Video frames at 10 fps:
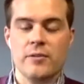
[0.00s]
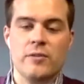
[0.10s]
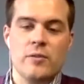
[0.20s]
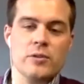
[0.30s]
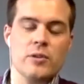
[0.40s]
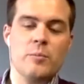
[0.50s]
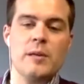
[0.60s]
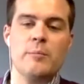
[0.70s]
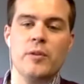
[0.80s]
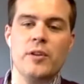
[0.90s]
Those are the
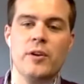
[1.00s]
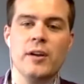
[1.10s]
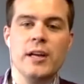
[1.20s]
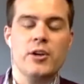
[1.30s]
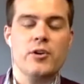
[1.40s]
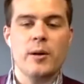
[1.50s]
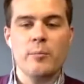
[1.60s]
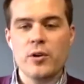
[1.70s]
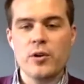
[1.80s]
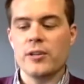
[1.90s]
people that are your
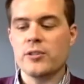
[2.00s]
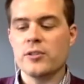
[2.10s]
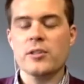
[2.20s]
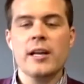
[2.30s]
number crunchers.